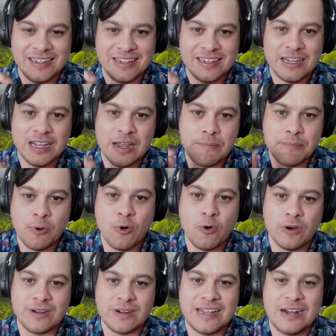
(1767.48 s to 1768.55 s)

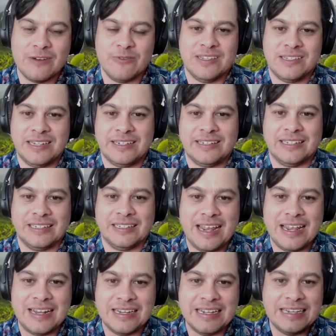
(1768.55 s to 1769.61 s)
important that we stick the
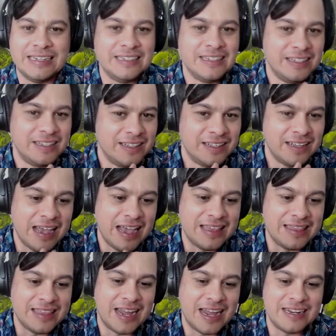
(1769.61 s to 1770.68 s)
landing, and
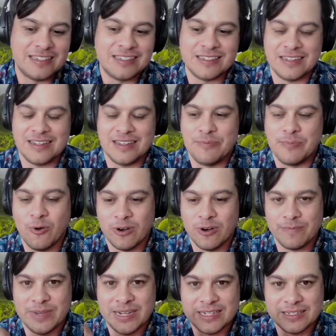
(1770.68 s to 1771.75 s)
that it's important
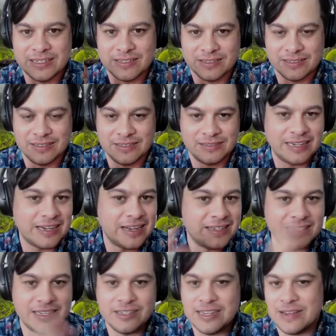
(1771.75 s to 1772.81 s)
because, like I
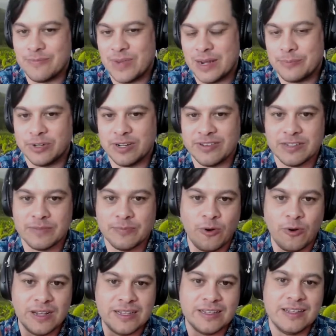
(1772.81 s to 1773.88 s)
said in my previous
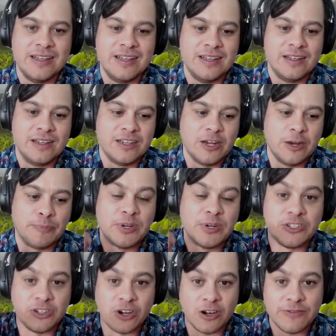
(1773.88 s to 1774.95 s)
point, you're
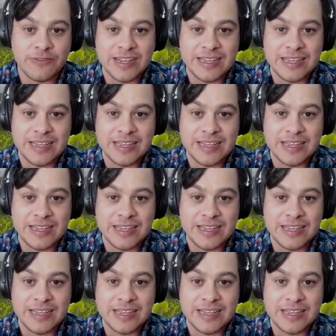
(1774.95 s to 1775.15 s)
preserving